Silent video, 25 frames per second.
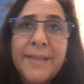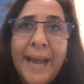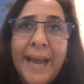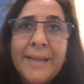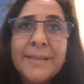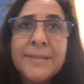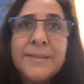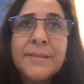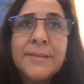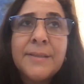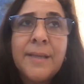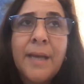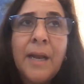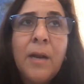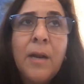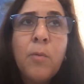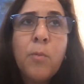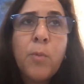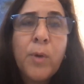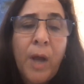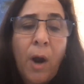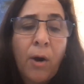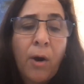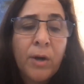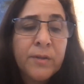stand still.
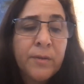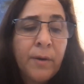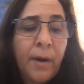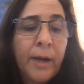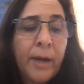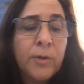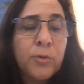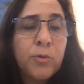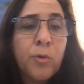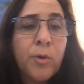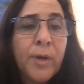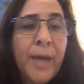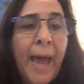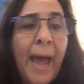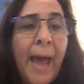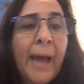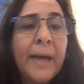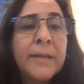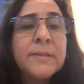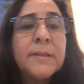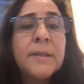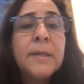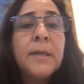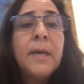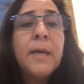We are trying to
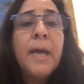react.